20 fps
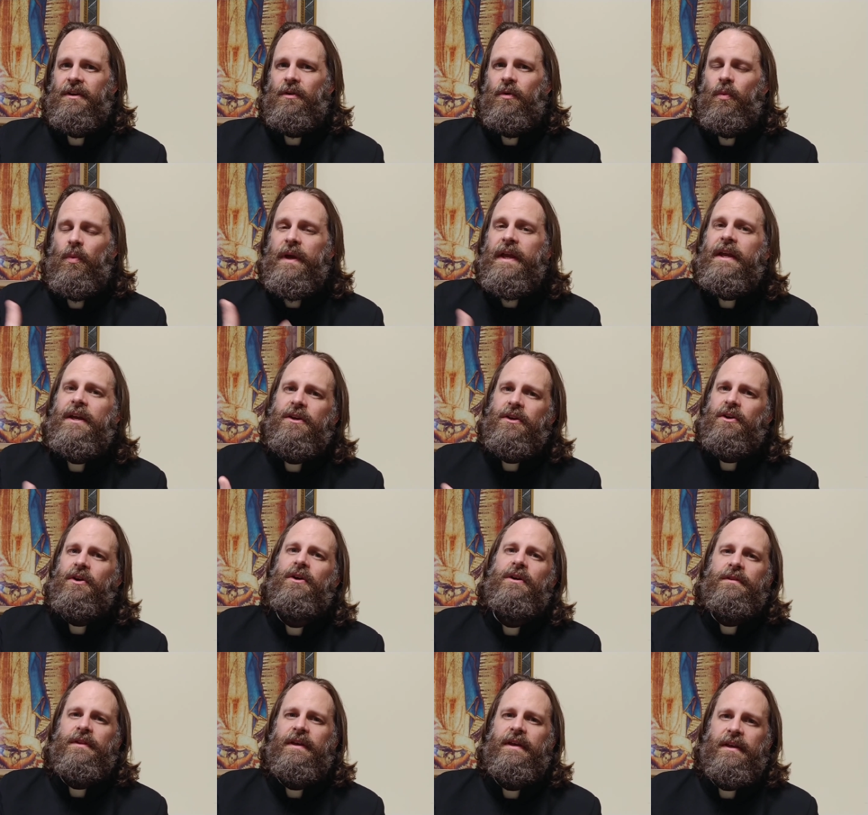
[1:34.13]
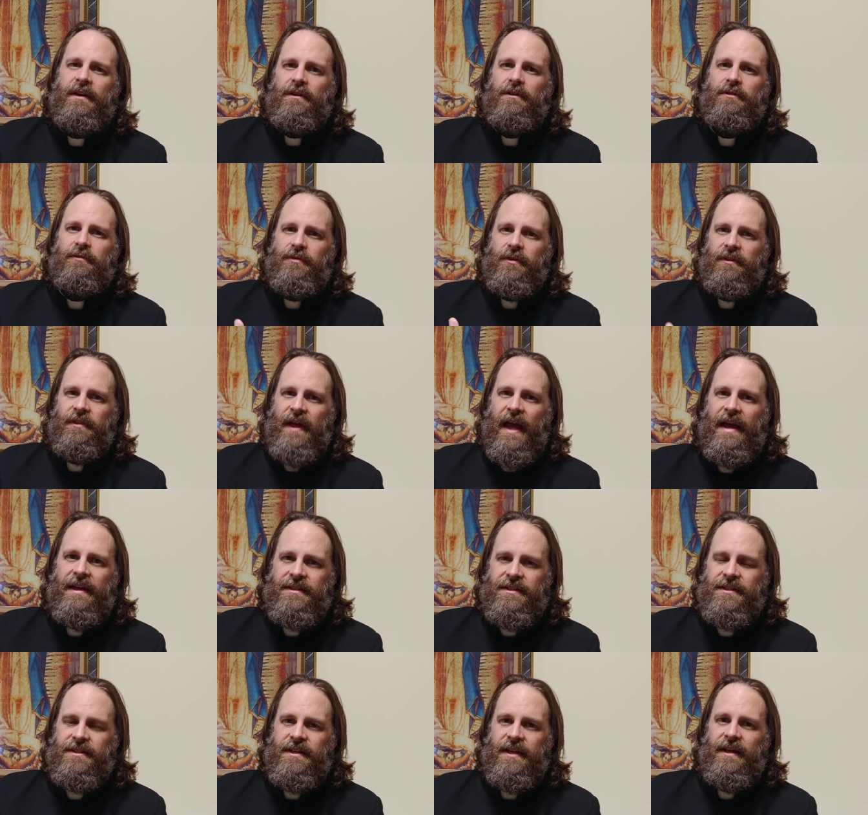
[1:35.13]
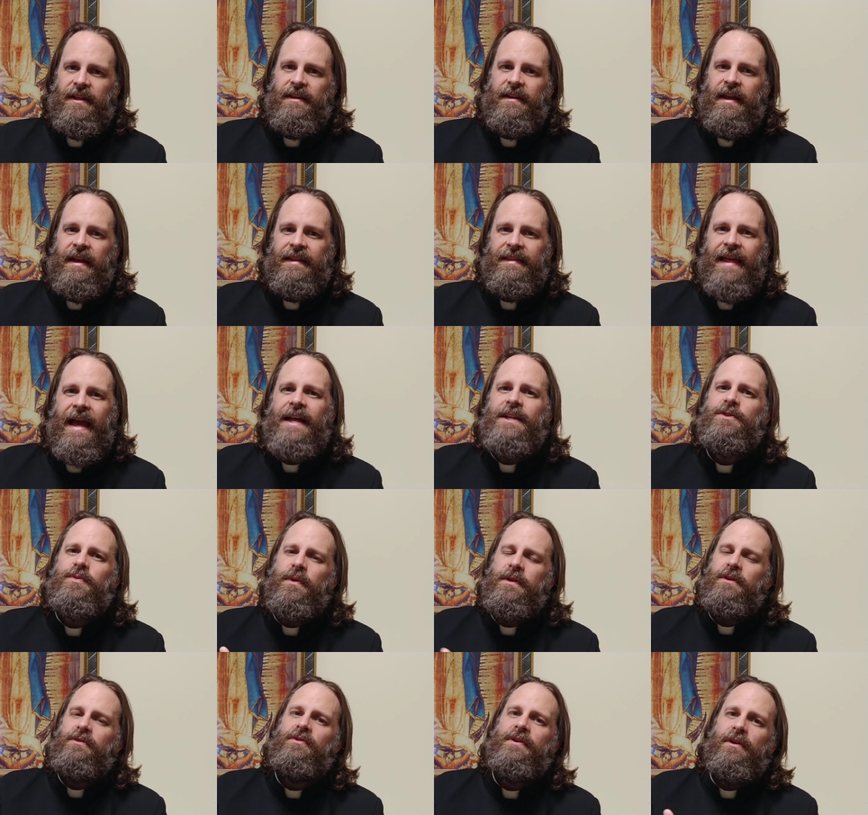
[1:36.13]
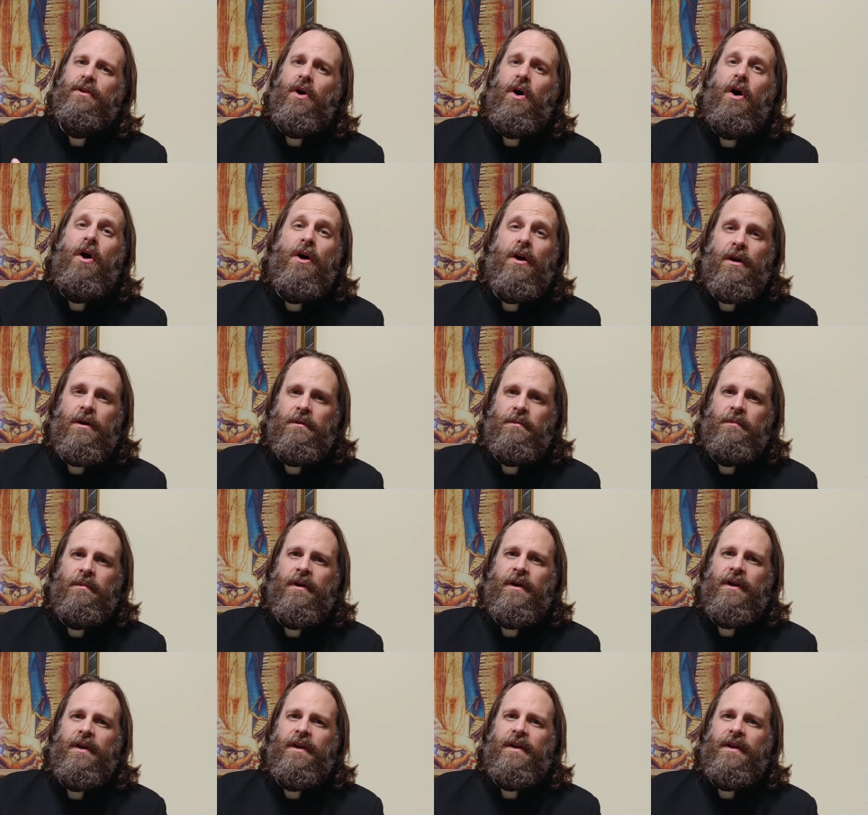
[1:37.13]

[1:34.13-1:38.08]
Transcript: We incur the guilt for that sin, and that's when the real harm